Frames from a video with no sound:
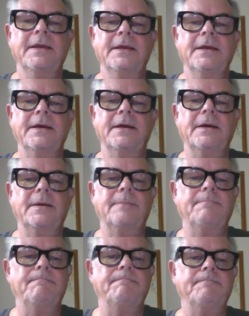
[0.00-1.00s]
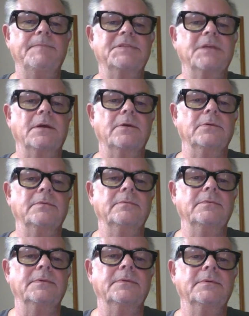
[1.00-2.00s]
So
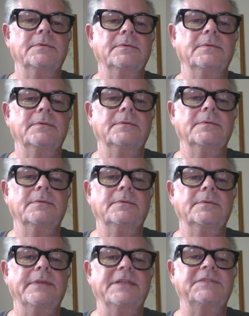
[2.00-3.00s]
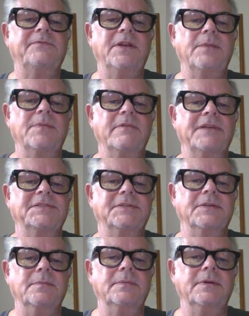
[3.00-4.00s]
let's fill up the rest
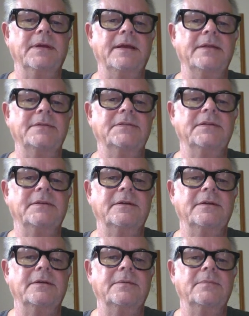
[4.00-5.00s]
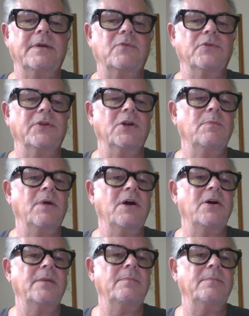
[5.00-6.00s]
of them, and I've got the
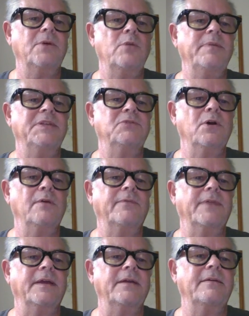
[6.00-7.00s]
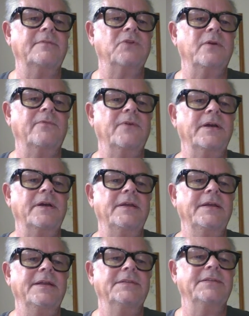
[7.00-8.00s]
Oberheim OB12 there. So if I
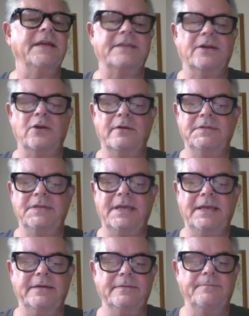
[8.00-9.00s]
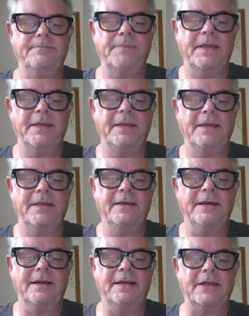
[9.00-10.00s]
take that over to here
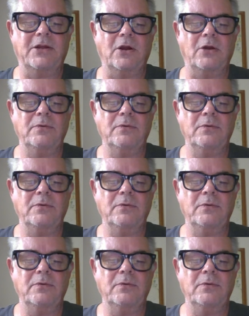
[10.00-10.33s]
and let go,